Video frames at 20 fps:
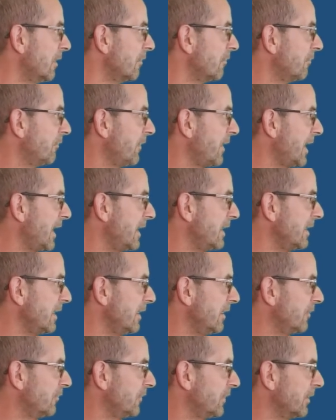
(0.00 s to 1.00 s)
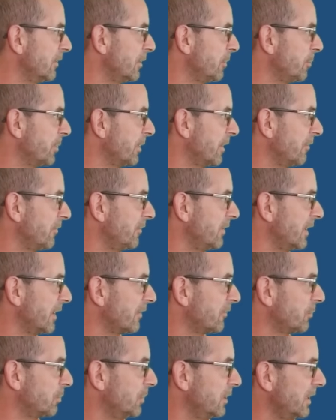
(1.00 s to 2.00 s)
Then into the early part of
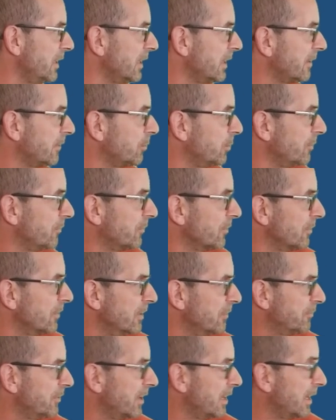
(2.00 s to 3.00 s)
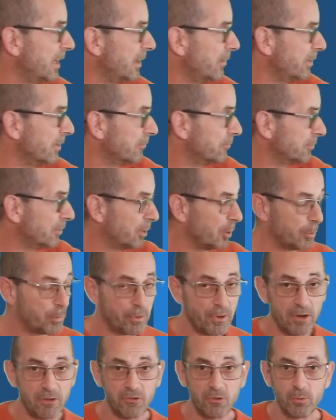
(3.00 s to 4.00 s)
next week, we've got another area of low
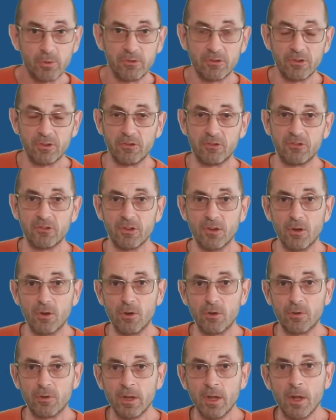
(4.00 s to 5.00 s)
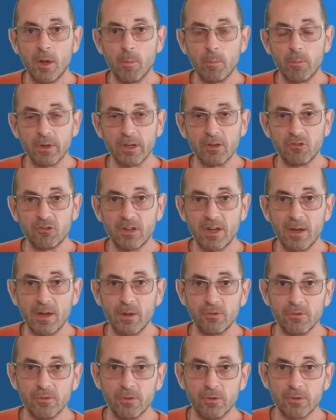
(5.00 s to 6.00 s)
pressure, which I showed, bringing
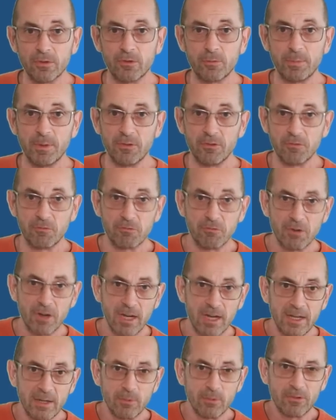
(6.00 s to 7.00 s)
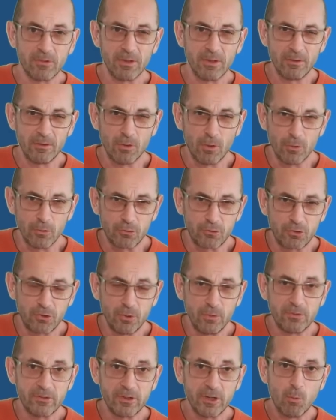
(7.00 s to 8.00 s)
showers or long spells of rain. It was on
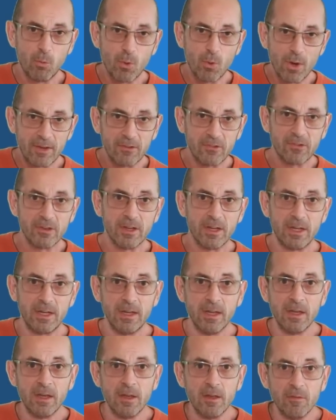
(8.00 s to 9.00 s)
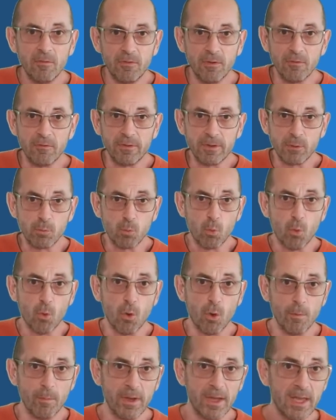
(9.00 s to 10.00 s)
Tuesday and Wednesday that the
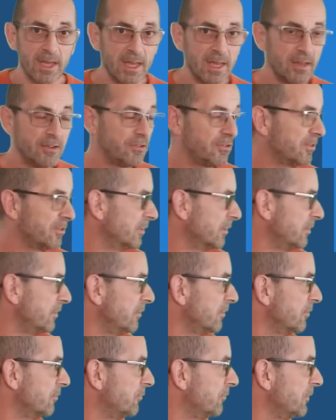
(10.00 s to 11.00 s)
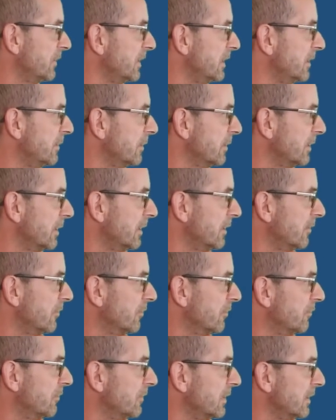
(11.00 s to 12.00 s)
warmer air started to feed
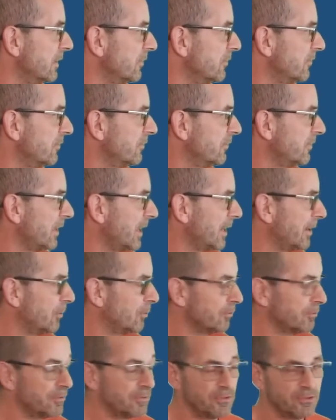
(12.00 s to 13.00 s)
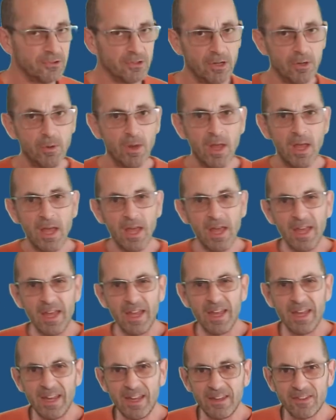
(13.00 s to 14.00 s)
into the south. So
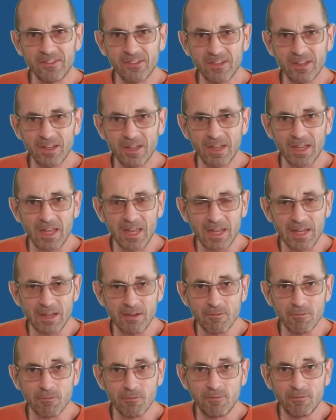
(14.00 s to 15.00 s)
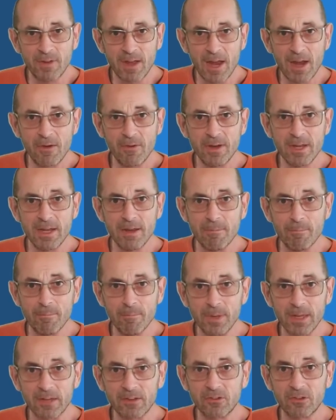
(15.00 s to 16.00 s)
it's a very
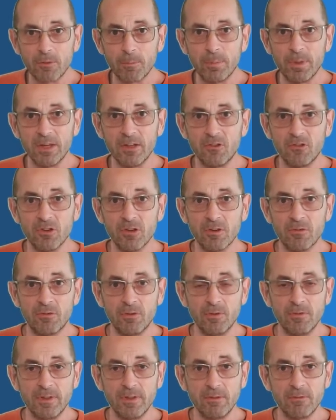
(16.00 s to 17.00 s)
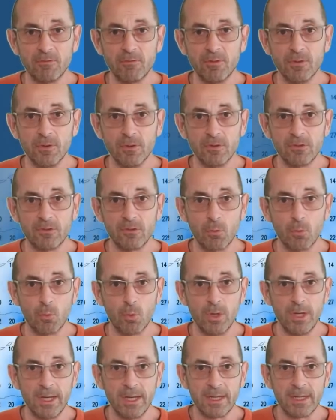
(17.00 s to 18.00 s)
mixed picture through the first
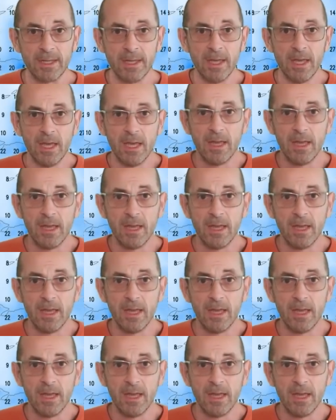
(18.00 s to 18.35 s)
week.